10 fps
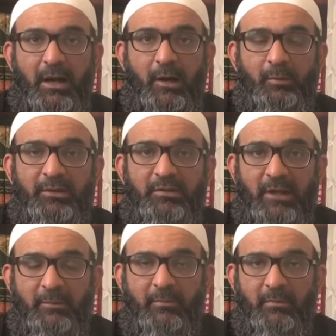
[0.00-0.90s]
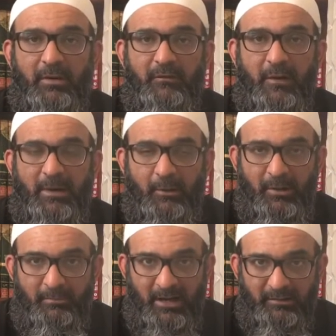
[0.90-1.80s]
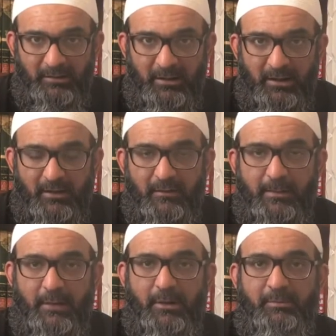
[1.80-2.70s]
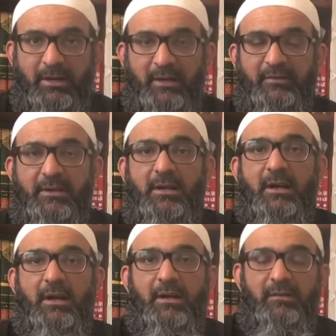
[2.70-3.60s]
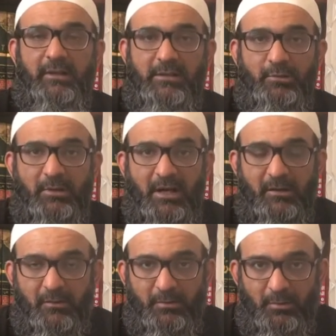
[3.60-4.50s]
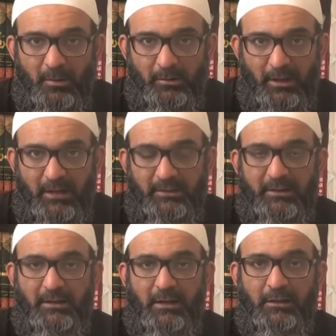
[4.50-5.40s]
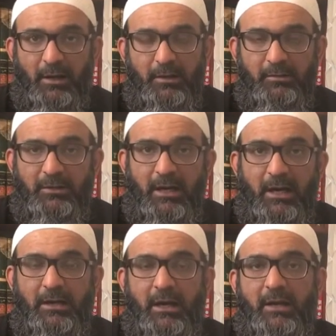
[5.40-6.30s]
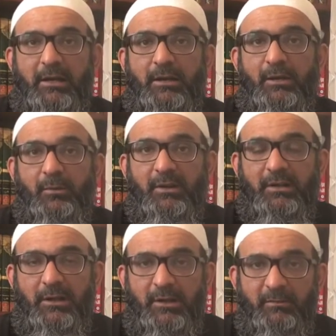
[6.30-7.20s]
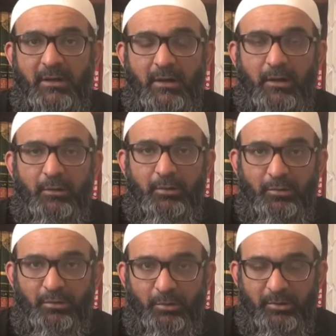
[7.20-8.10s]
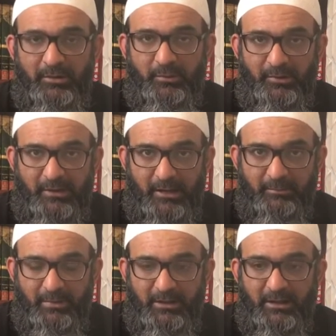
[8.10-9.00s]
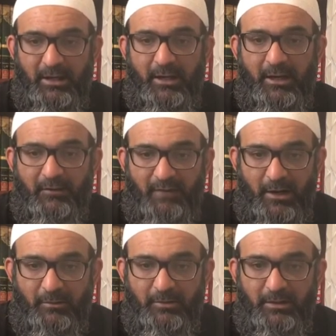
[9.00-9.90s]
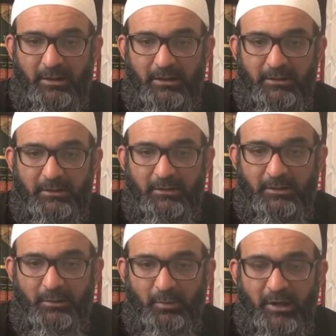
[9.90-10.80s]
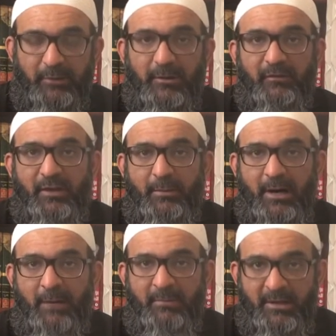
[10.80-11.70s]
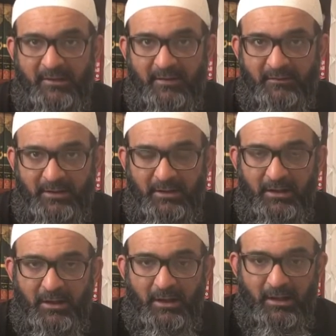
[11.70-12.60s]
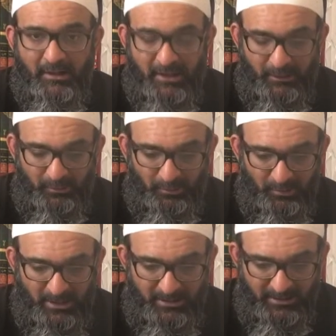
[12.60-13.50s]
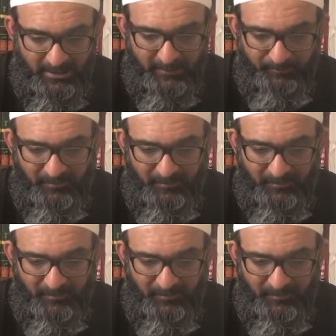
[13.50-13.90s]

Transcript: which stem from our master, from our beloved Sayyiduna Rasulullah sallallahu ta'ala alayhi wasallam. Two stories which can be found in the works of Imam Nawawi, Riyadus Salihin.